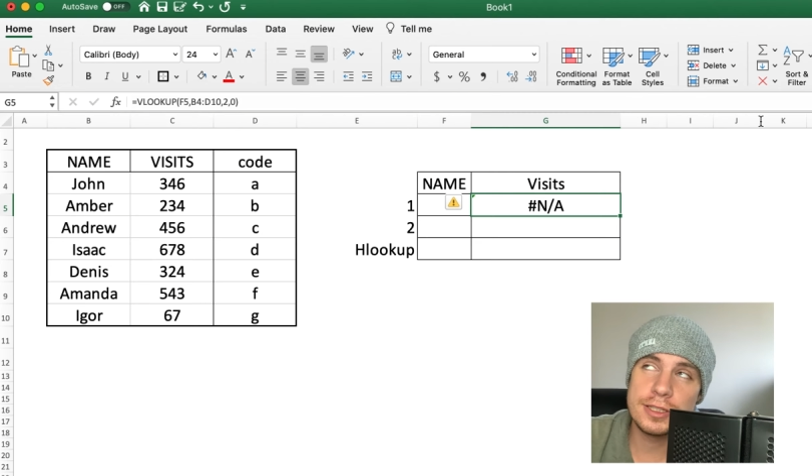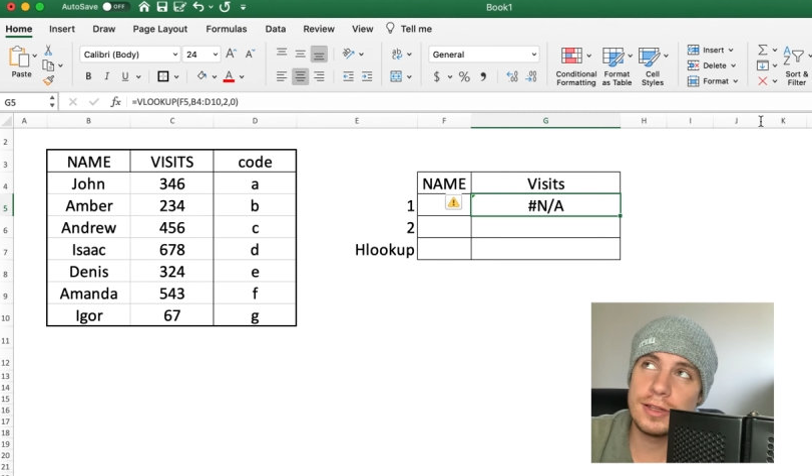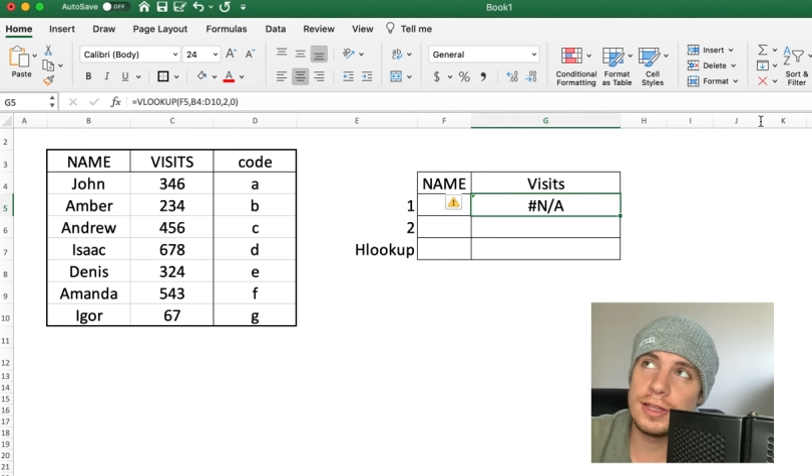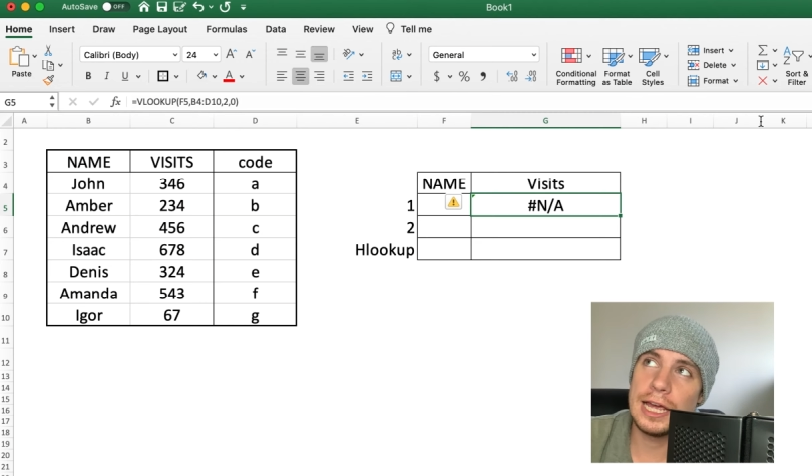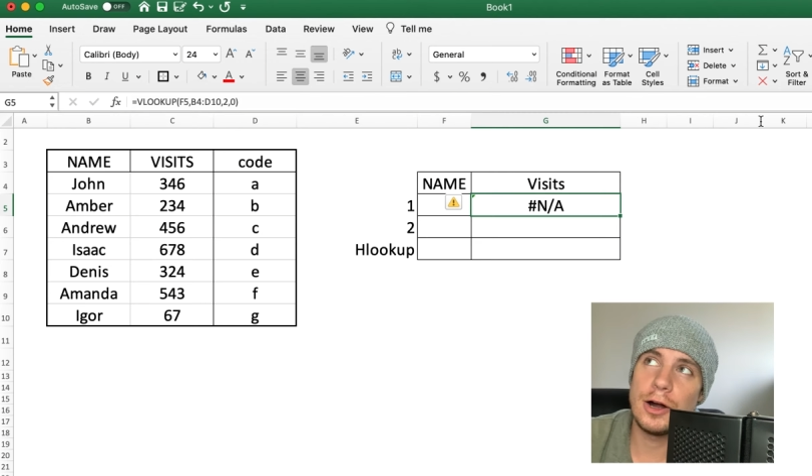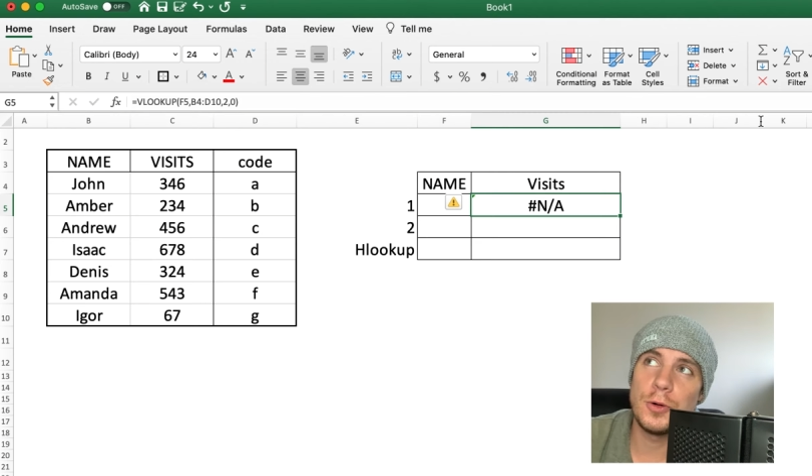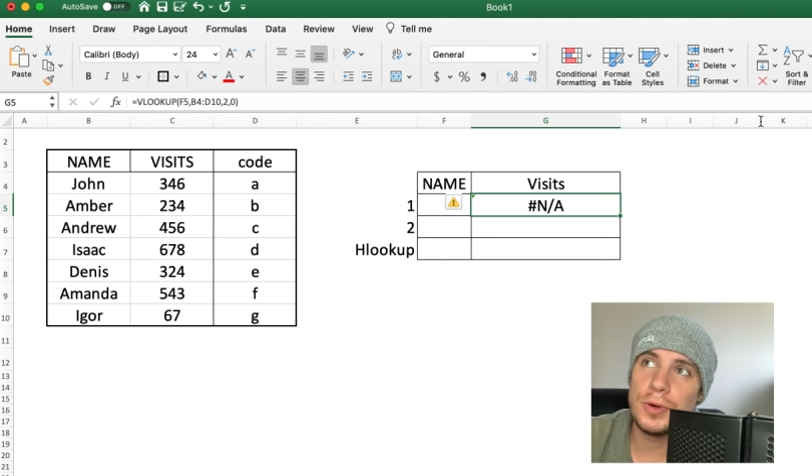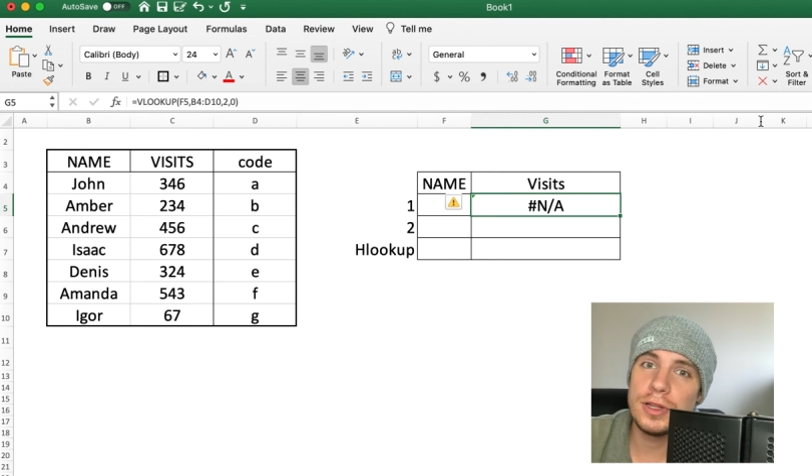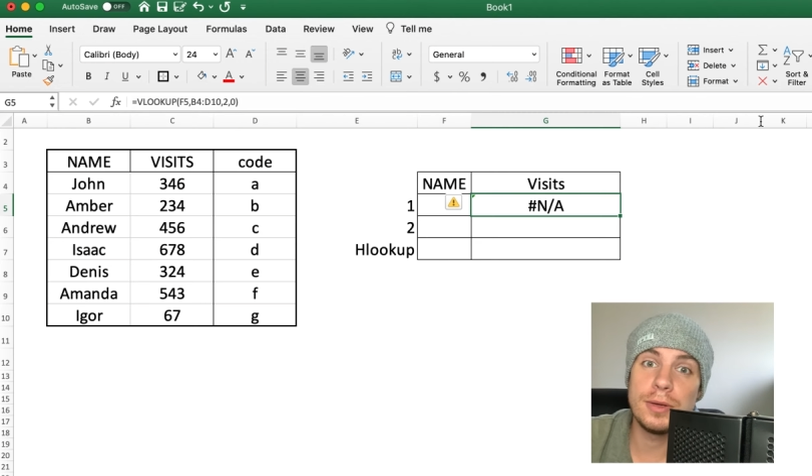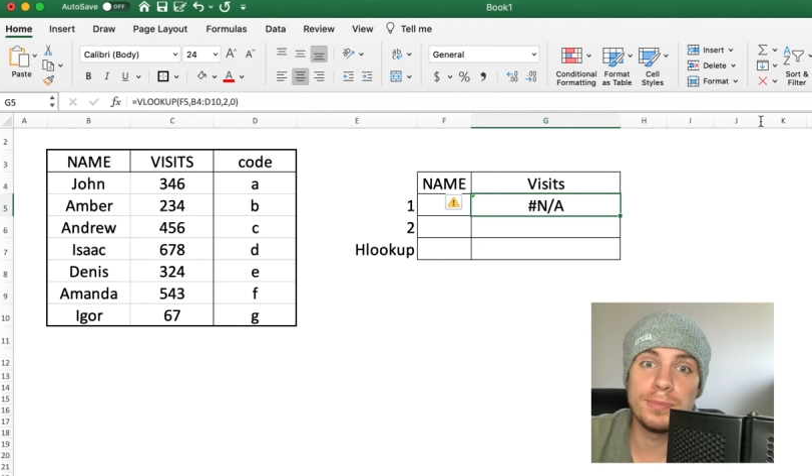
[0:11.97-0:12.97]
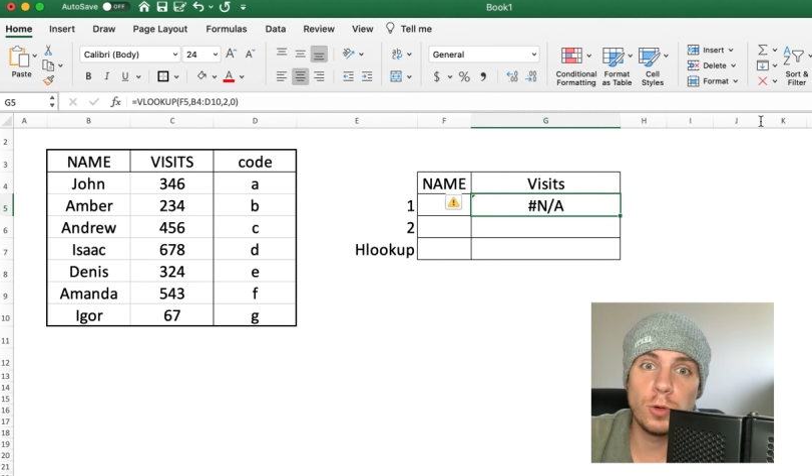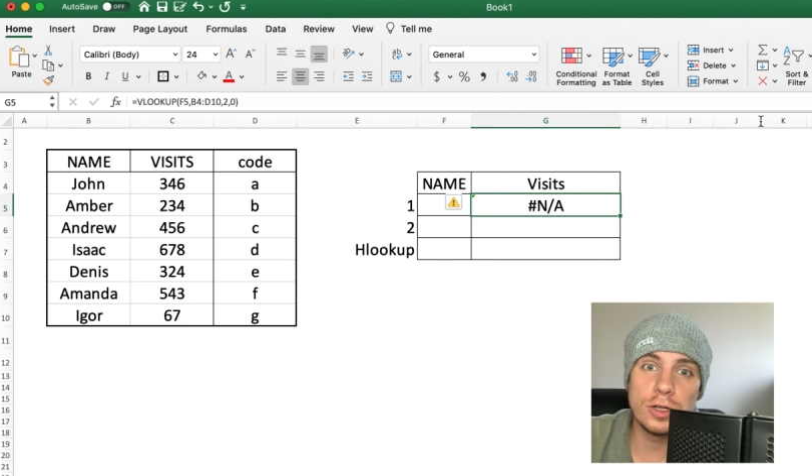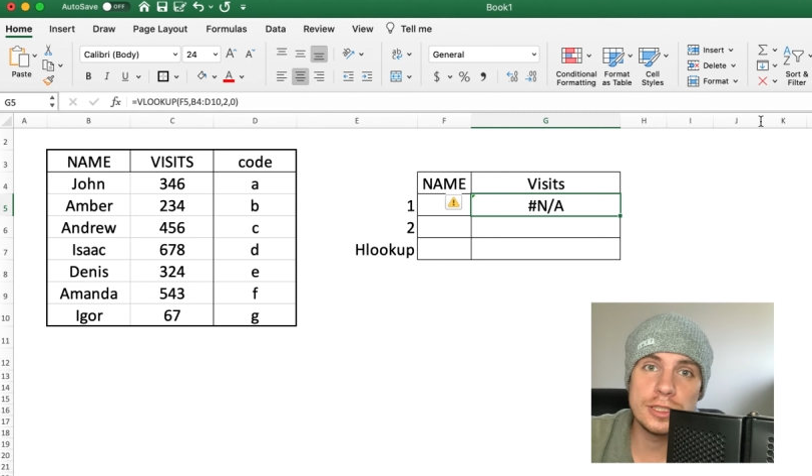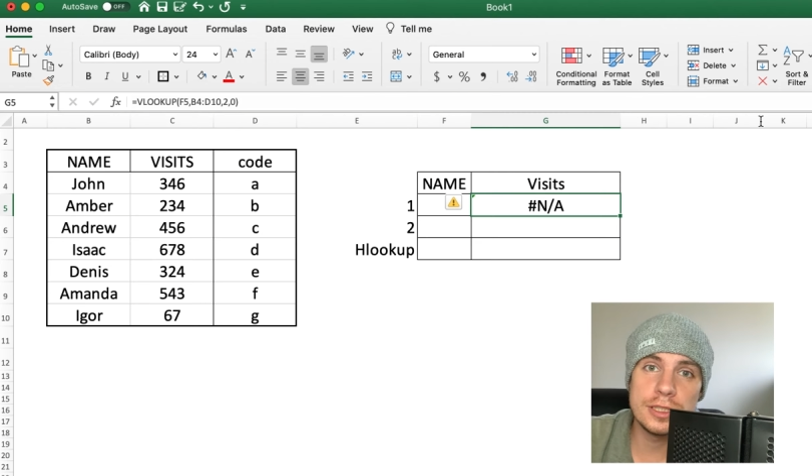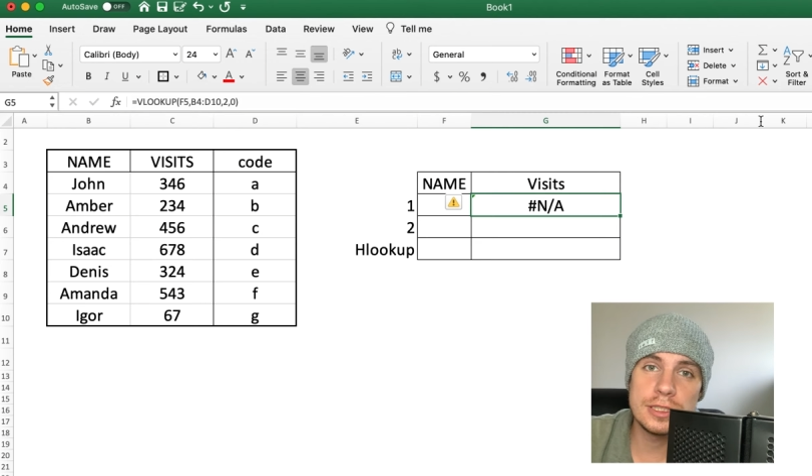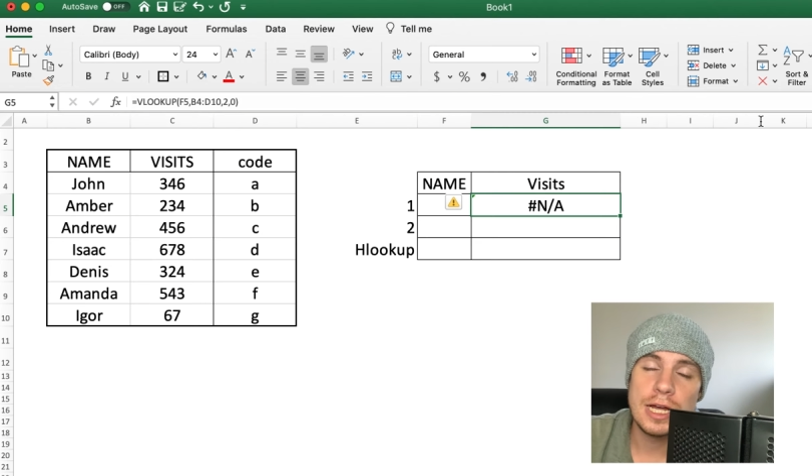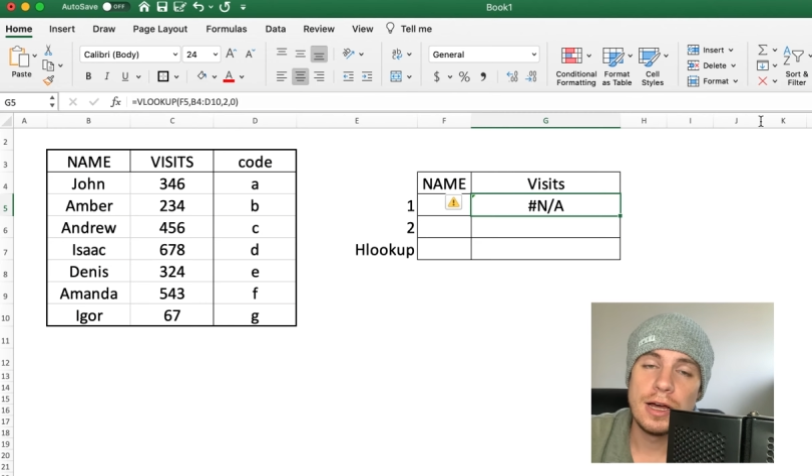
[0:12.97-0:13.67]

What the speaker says: they are really important.